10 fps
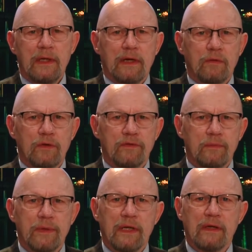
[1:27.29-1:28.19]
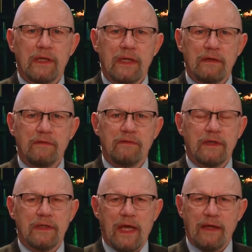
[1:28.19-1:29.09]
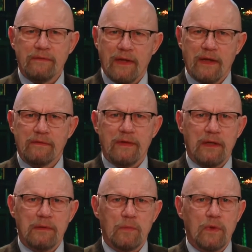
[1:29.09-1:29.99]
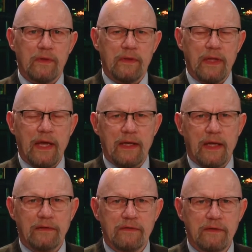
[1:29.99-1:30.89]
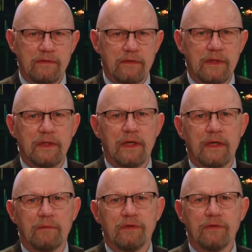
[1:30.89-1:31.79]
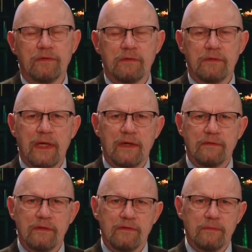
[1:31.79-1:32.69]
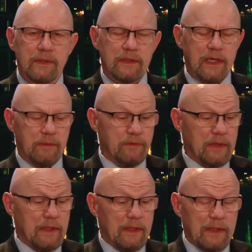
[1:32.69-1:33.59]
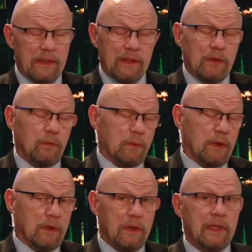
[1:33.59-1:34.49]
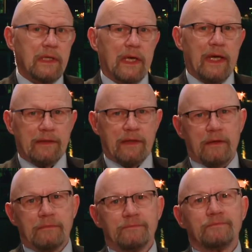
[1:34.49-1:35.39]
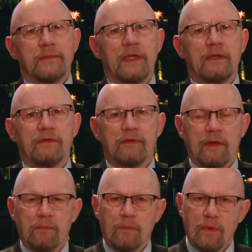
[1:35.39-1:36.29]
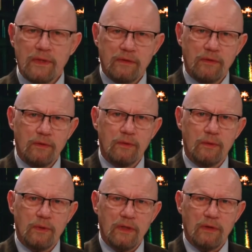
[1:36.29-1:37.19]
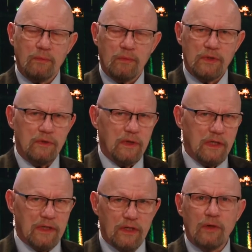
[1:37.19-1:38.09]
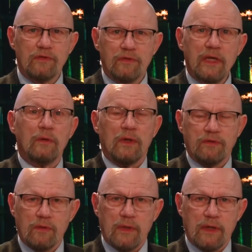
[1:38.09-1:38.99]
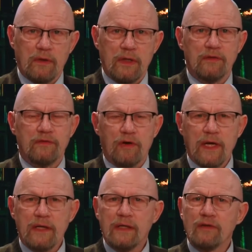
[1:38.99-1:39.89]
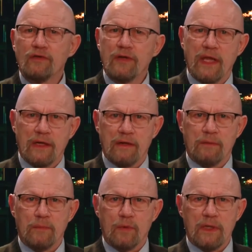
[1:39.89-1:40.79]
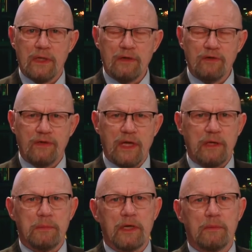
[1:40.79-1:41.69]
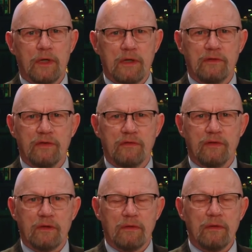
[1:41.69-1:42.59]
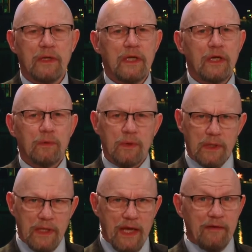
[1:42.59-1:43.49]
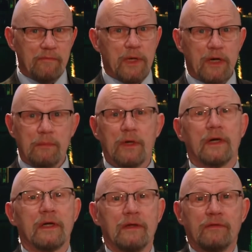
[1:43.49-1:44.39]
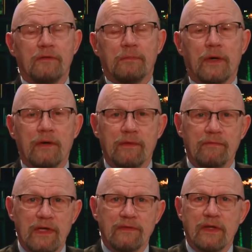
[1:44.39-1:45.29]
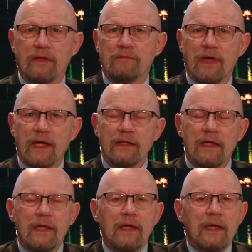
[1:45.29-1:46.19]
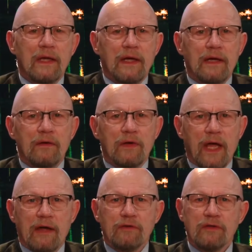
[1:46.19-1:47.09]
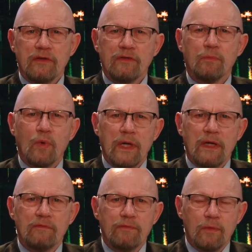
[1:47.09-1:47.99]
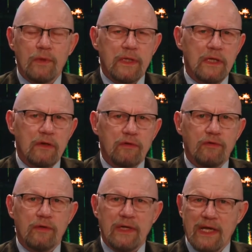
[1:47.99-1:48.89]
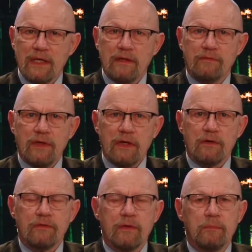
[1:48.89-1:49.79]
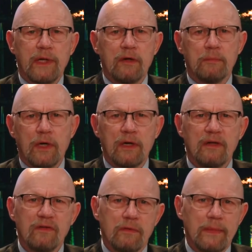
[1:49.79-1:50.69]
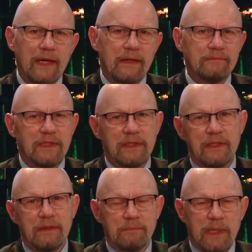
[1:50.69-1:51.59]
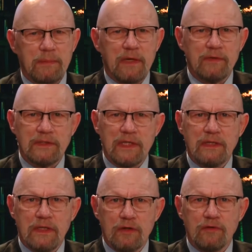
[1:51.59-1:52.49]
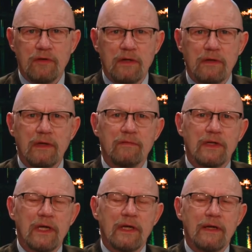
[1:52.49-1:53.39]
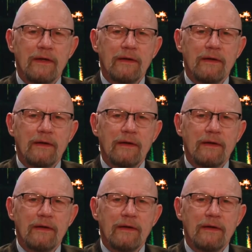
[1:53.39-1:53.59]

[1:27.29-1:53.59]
Now, of course, depending on the indice, Nasdaq's down more than that, as is the Russell 2000, the small caps. What we're looking at, though, is what to, you know, when you, and you know, seeing what's going on is trying to understand a little more and understanding bear markets in general. We're going to have bear markets as part of investing. In fact, uh, on average, it's one in four years are negative years, and bear markets about uh, maybe every 10 years, uh, give or take.